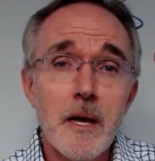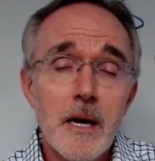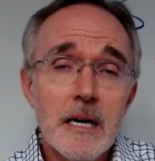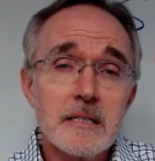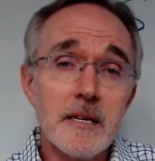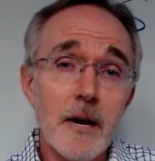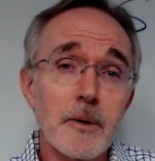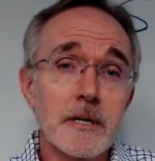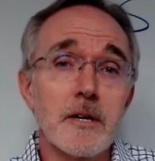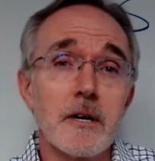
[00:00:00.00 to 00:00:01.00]
Today, we're
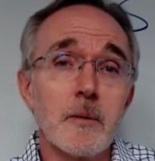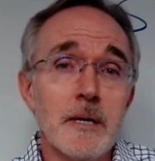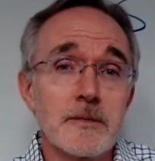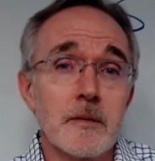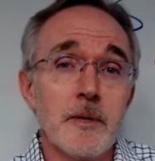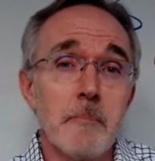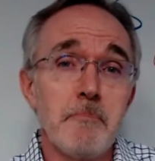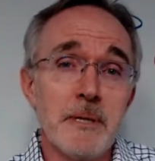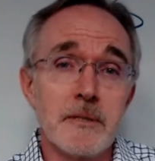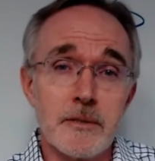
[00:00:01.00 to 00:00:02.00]
going to talk about some of the
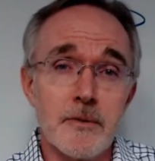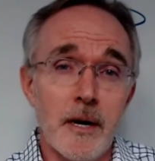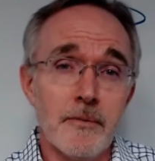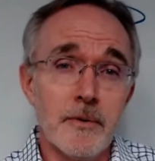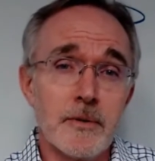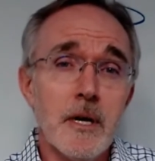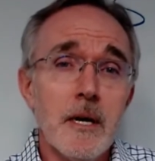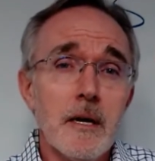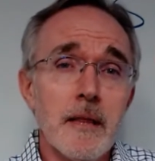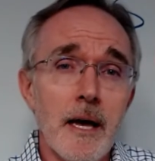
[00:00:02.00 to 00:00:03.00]
business drivers
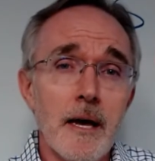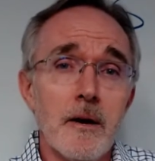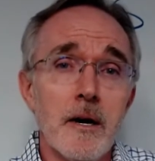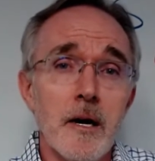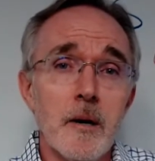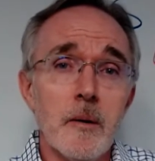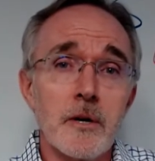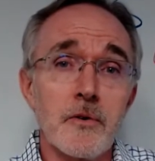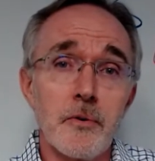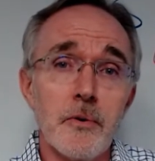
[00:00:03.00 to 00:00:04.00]
that
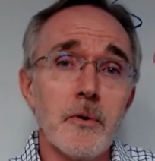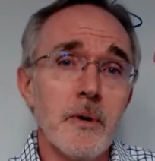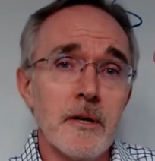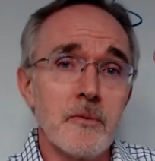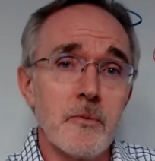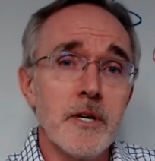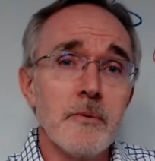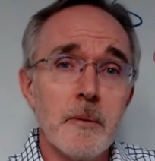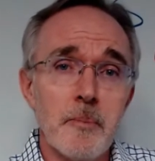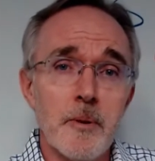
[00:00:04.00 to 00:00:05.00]
accrue when you
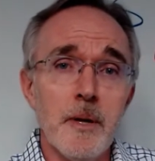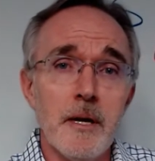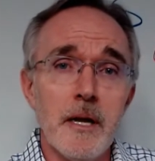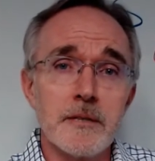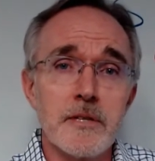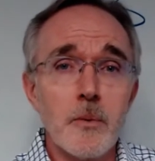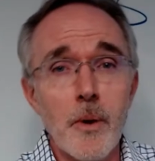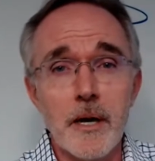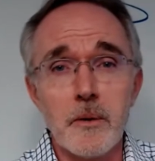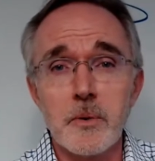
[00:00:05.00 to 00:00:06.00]
implement
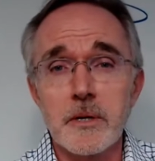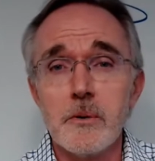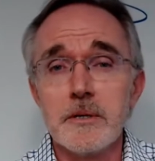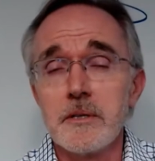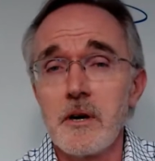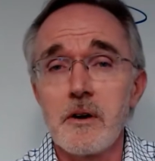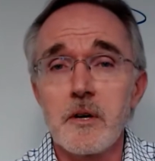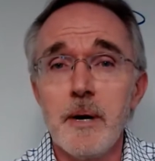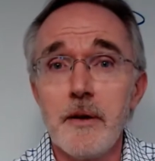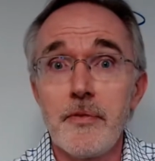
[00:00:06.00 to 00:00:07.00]
SD-WAN. We're going to talk
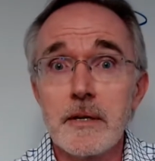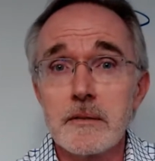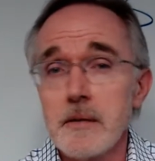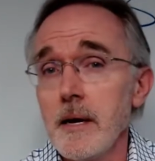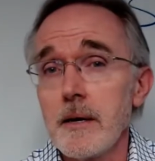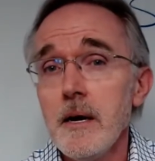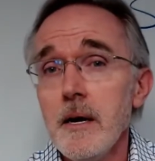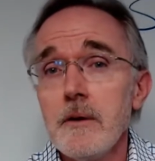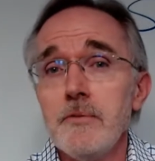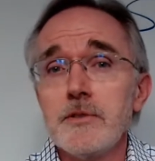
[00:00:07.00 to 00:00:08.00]
about things like
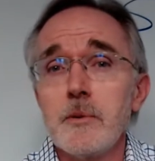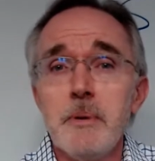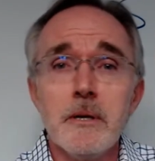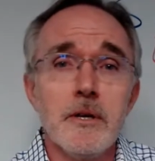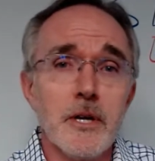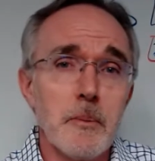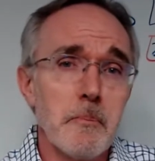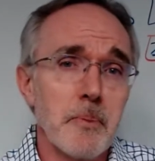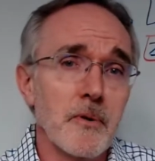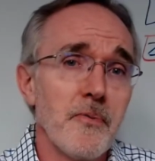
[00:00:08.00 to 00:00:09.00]
visibility,
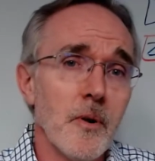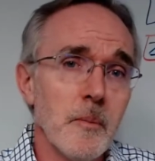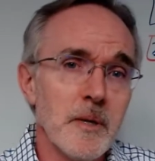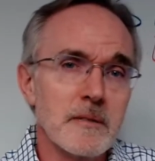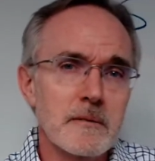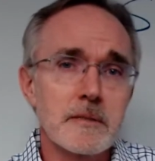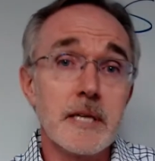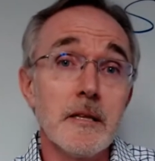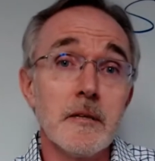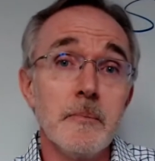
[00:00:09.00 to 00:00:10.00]
performance,
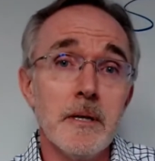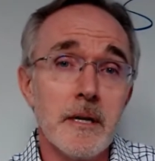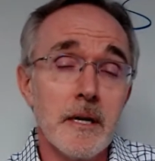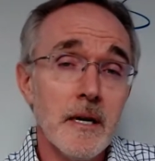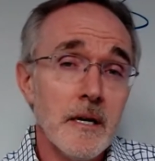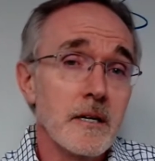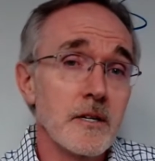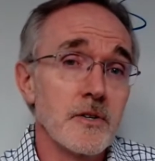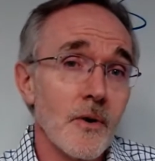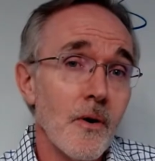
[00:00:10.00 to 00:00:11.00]
scalability,
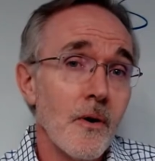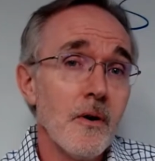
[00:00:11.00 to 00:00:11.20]
control,